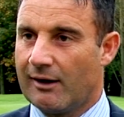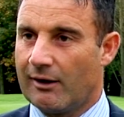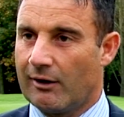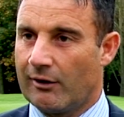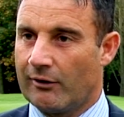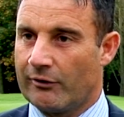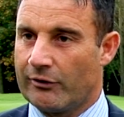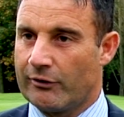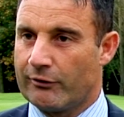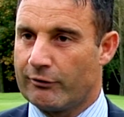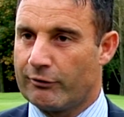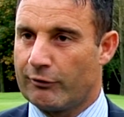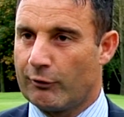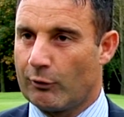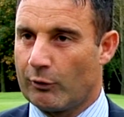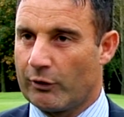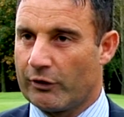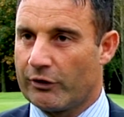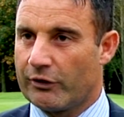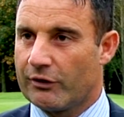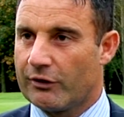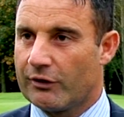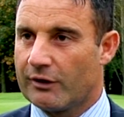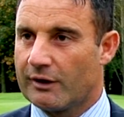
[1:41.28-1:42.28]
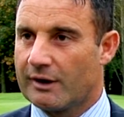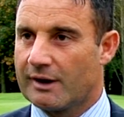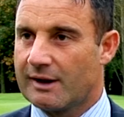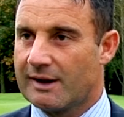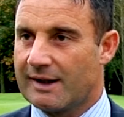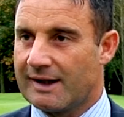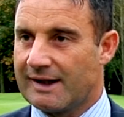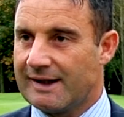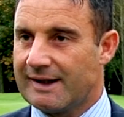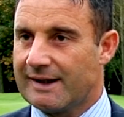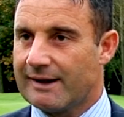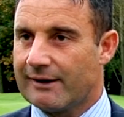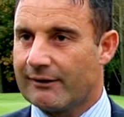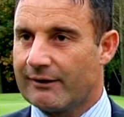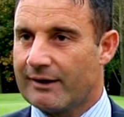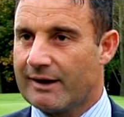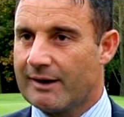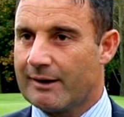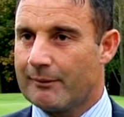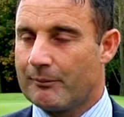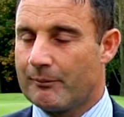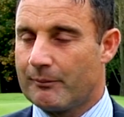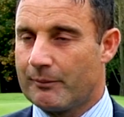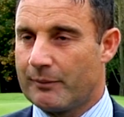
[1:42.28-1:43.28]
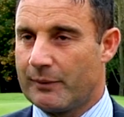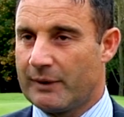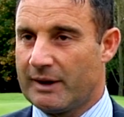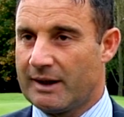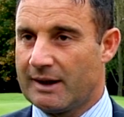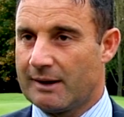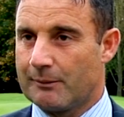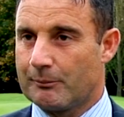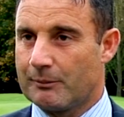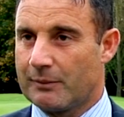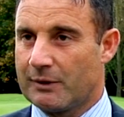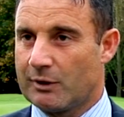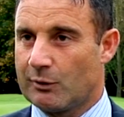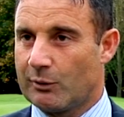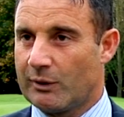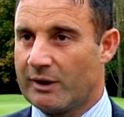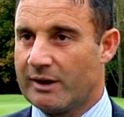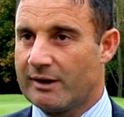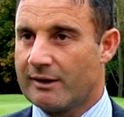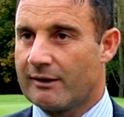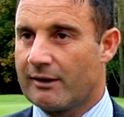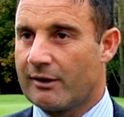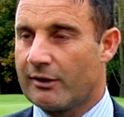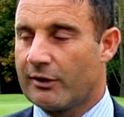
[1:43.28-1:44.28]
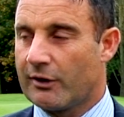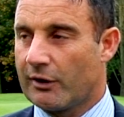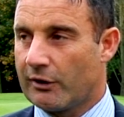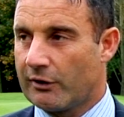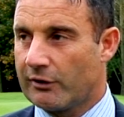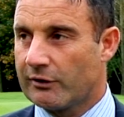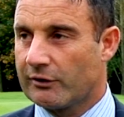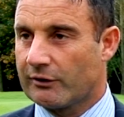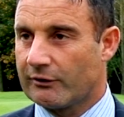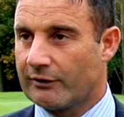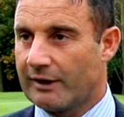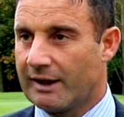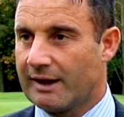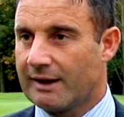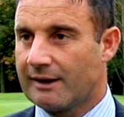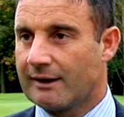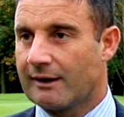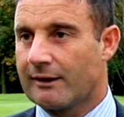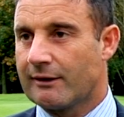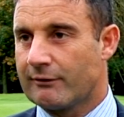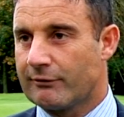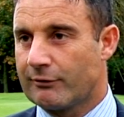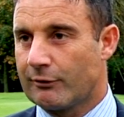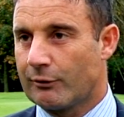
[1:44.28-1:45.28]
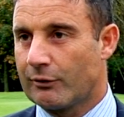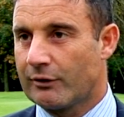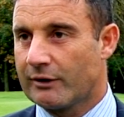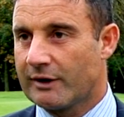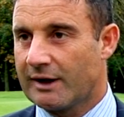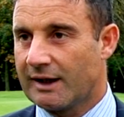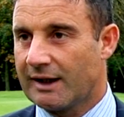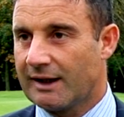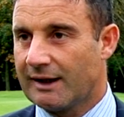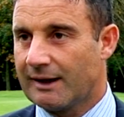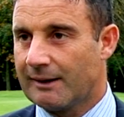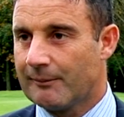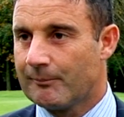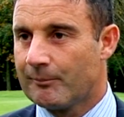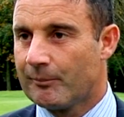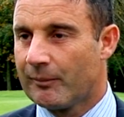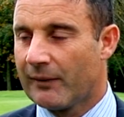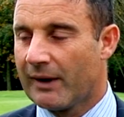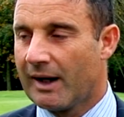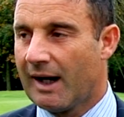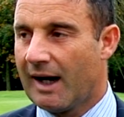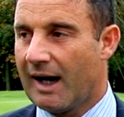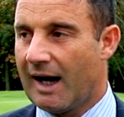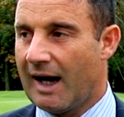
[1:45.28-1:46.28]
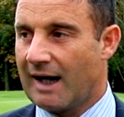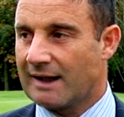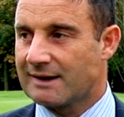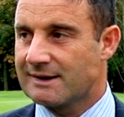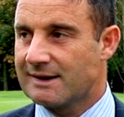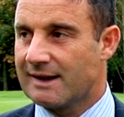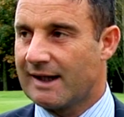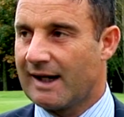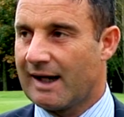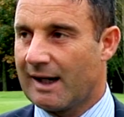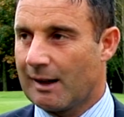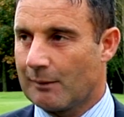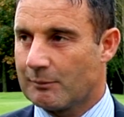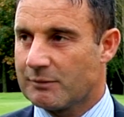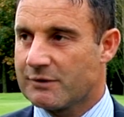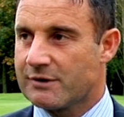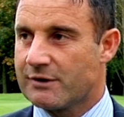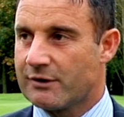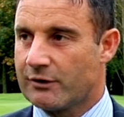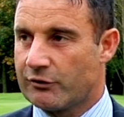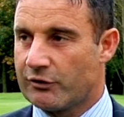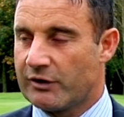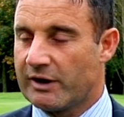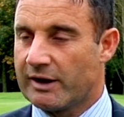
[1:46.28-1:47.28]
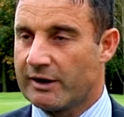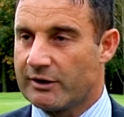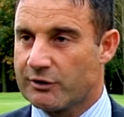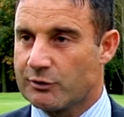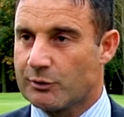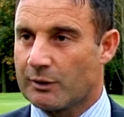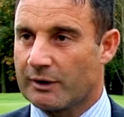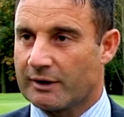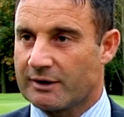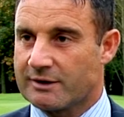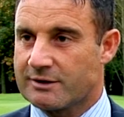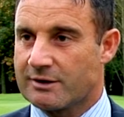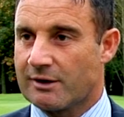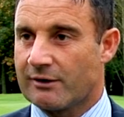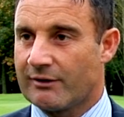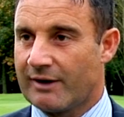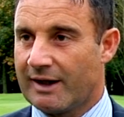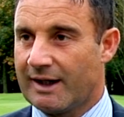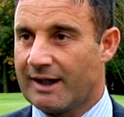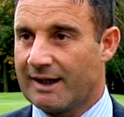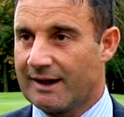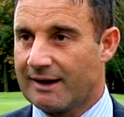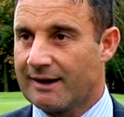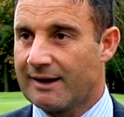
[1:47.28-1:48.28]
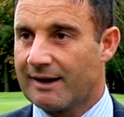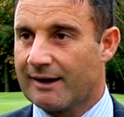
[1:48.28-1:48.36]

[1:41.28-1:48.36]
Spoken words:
on the fourth tee area between the third green and the fourth tee, actually helps the drainage work that's already in